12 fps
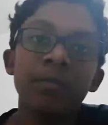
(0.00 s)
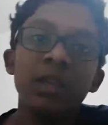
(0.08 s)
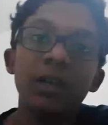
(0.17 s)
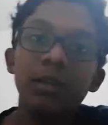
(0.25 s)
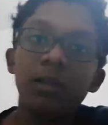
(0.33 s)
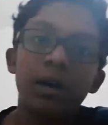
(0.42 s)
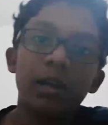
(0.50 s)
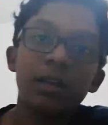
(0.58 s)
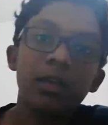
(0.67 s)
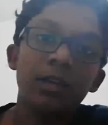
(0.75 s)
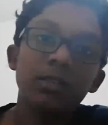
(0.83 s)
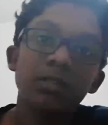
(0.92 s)
In our
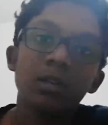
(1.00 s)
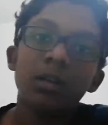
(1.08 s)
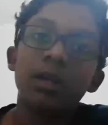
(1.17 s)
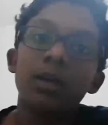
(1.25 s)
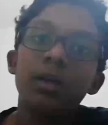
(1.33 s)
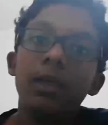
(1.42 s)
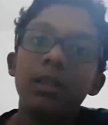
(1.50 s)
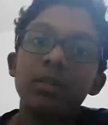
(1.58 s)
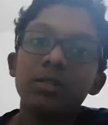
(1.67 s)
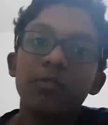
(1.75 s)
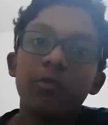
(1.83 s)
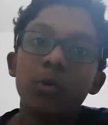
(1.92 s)
case, it's
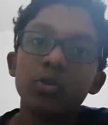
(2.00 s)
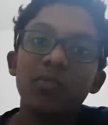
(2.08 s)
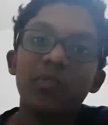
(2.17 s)
the force of